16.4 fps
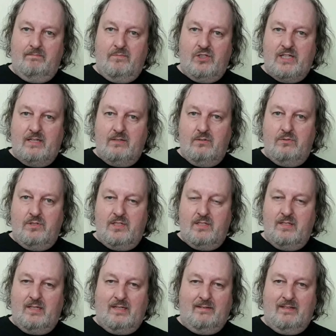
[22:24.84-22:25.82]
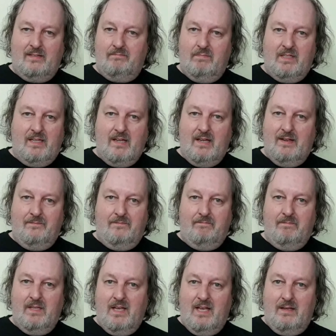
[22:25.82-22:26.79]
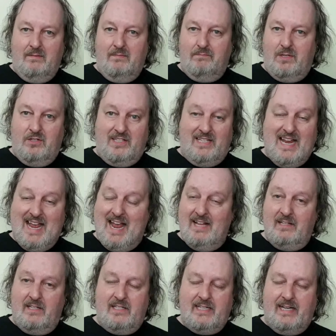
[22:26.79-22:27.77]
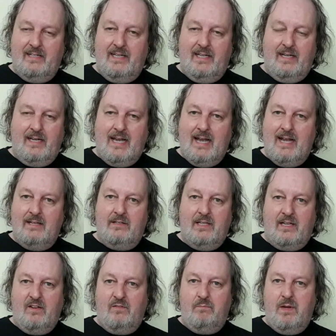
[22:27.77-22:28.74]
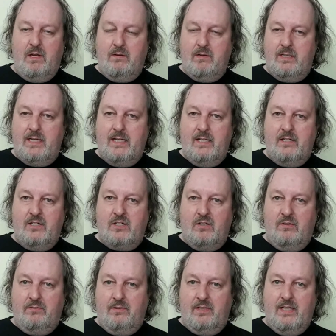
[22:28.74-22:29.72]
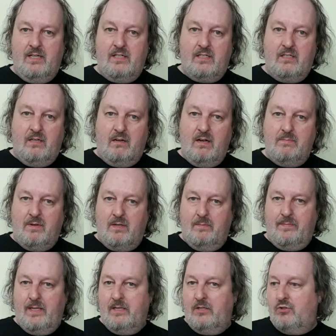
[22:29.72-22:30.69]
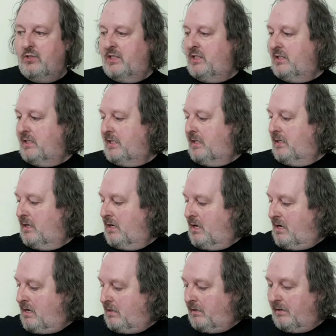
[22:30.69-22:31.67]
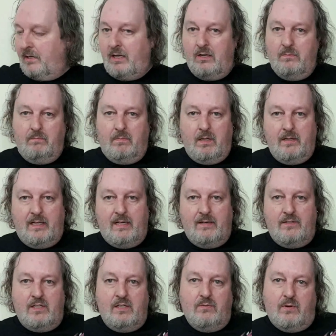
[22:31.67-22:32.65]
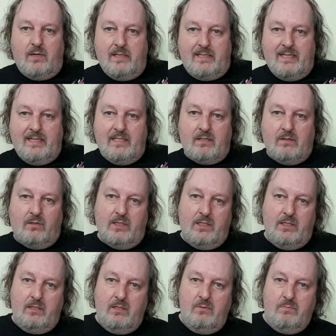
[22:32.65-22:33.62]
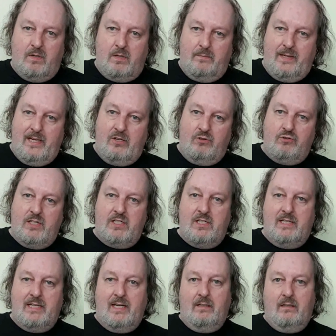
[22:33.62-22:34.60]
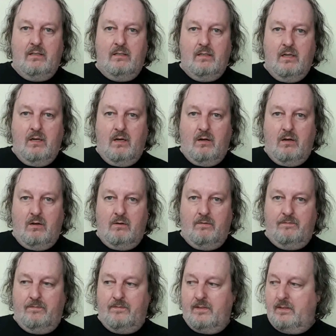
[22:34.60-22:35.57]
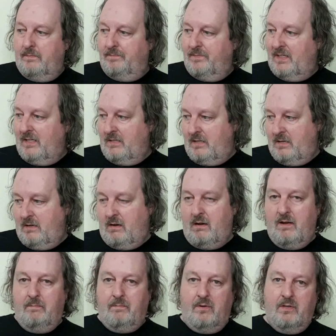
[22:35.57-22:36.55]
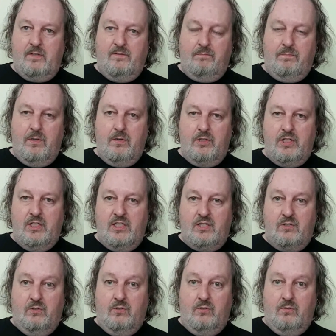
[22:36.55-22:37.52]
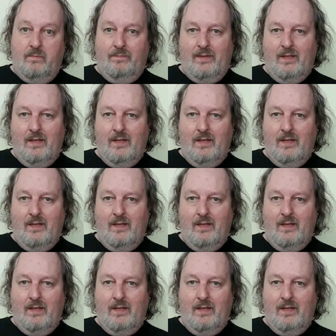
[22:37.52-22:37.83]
channels, and because they're entertaining and they give me ideas on things that I might be interested in. And I hope mine gives you ideas or you might be interested in, of that I might have purchased or